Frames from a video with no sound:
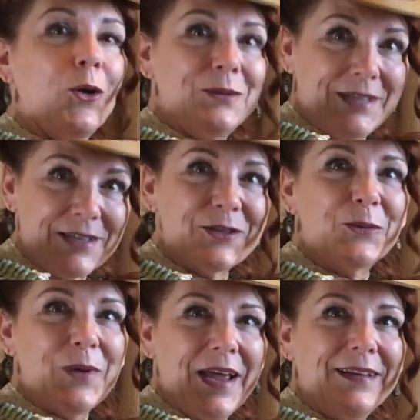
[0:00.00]

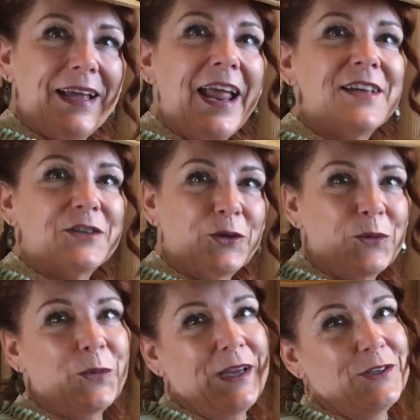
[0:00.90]
Odessa Red. That has a
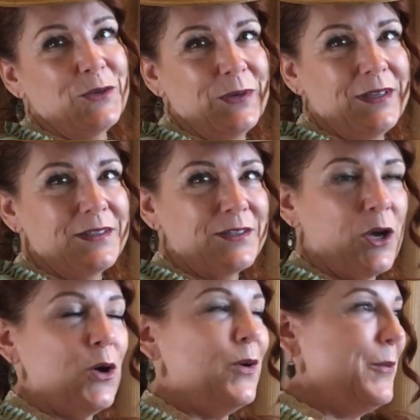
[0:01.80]
good ring to it."
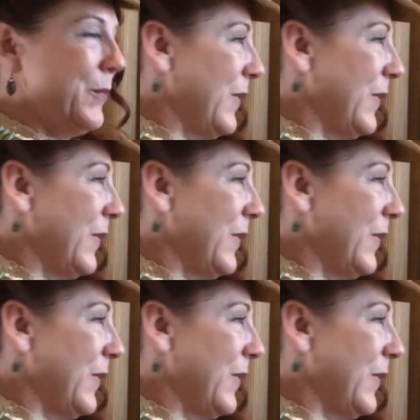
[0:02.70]
So,